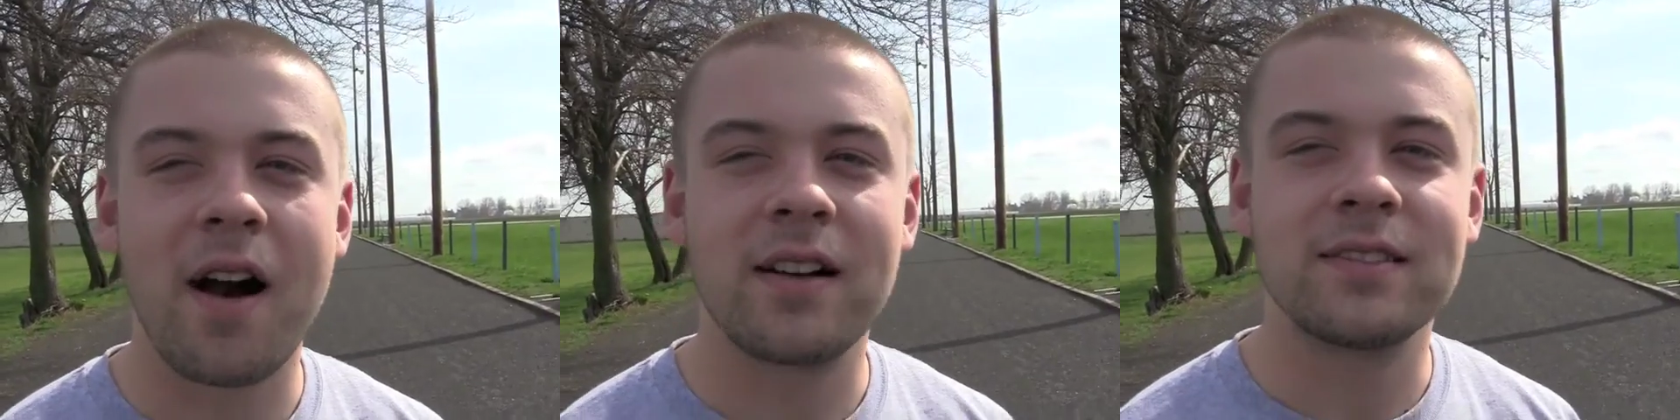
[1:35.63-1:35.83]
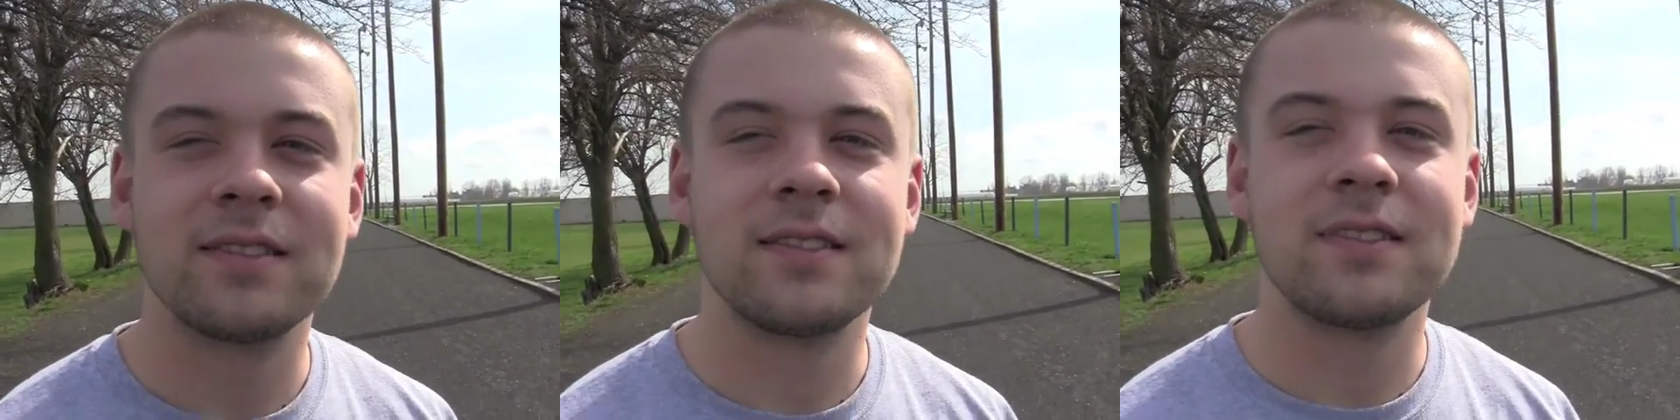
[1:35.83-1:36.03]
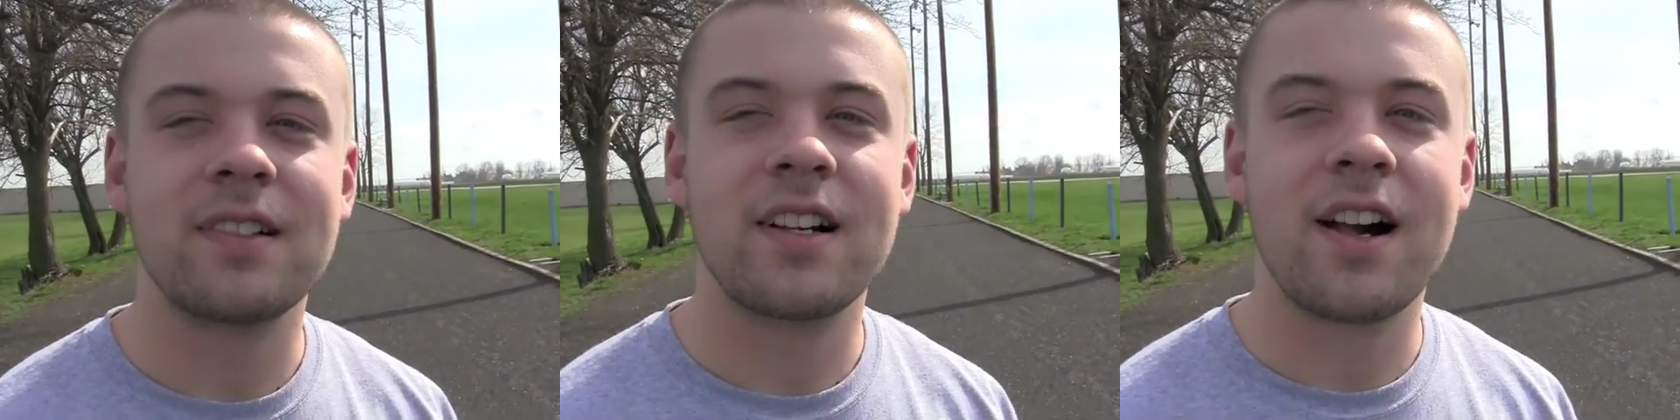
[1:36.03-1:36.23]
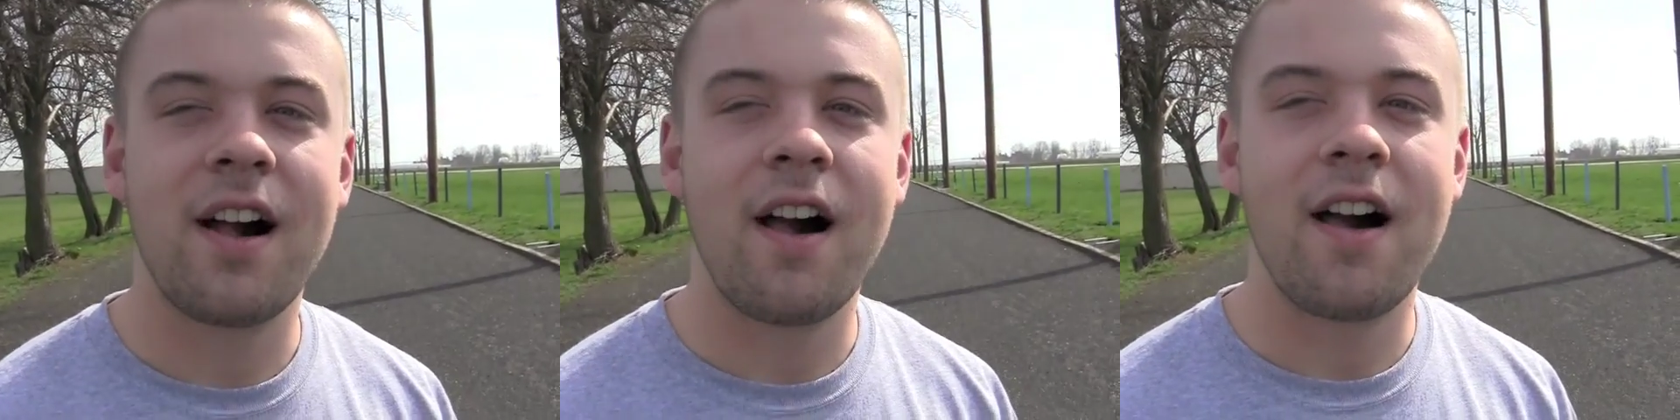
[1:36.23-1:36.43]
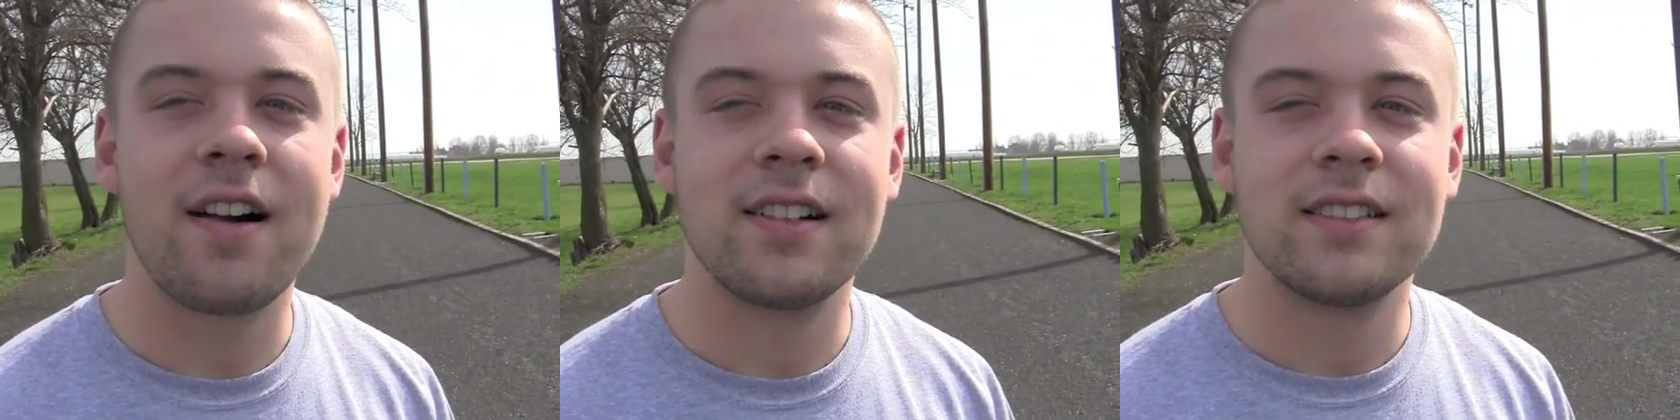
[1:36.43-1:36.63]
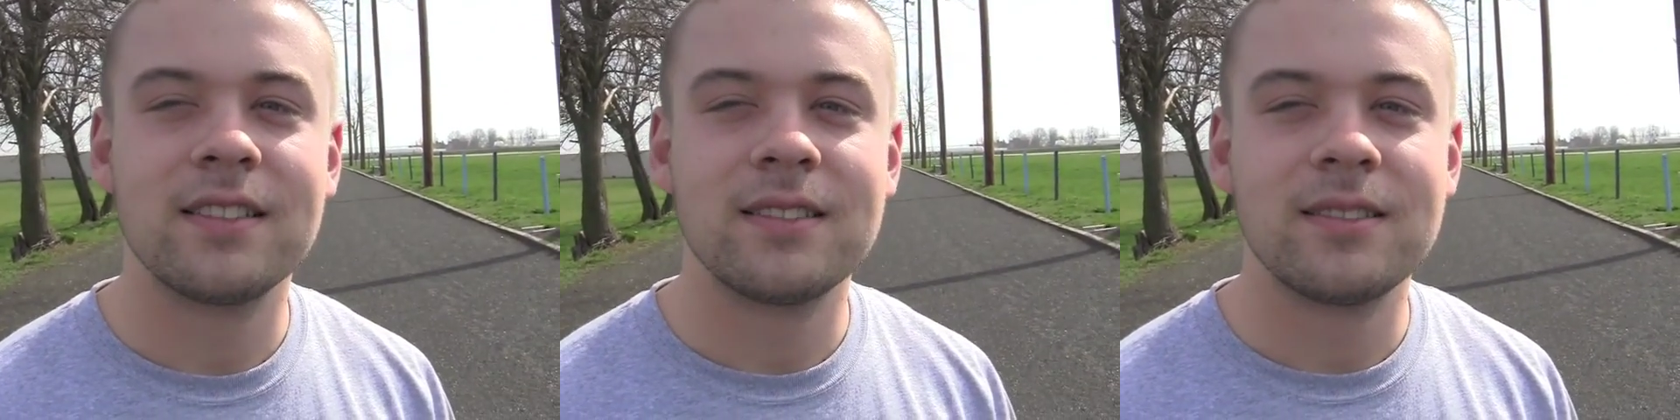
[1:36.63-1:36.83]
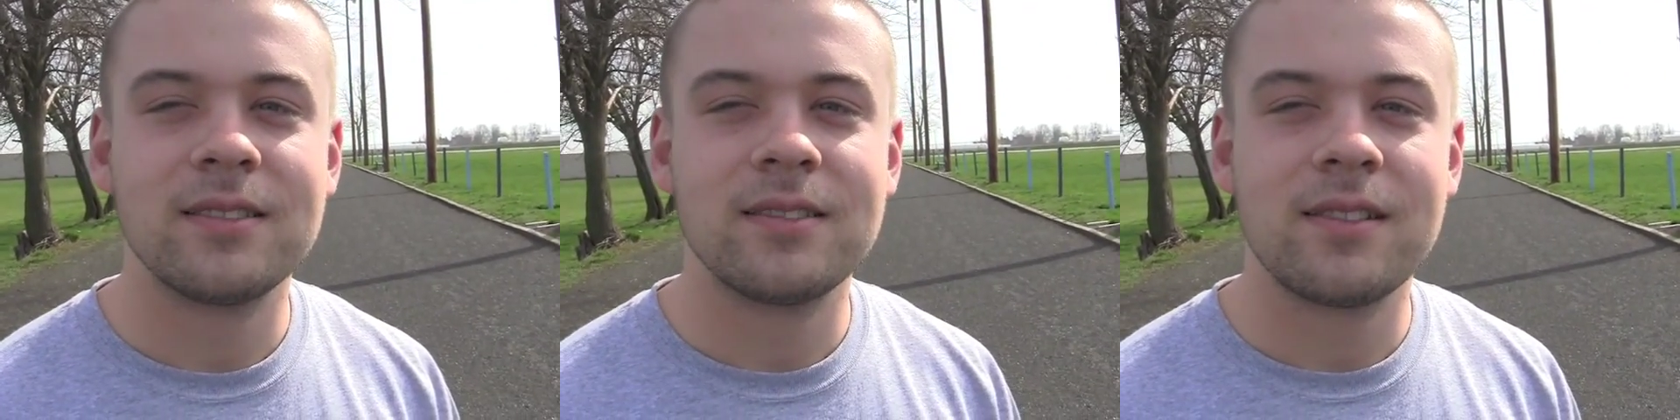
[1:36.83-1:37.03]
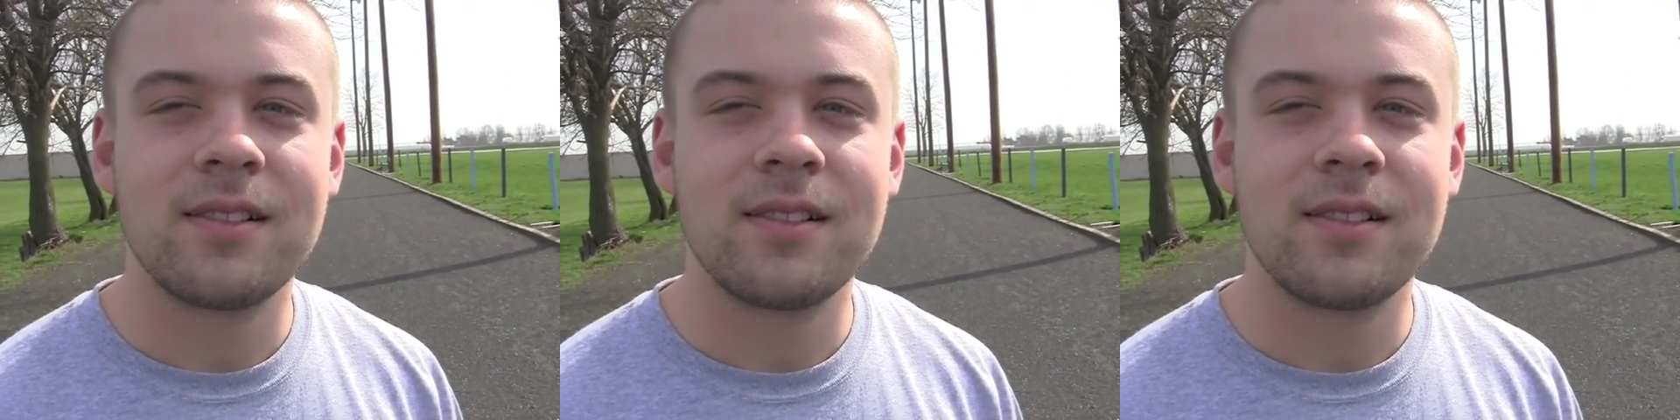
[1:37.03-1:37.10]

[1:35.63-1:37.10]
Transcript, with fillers: Question Tuesday Challenge.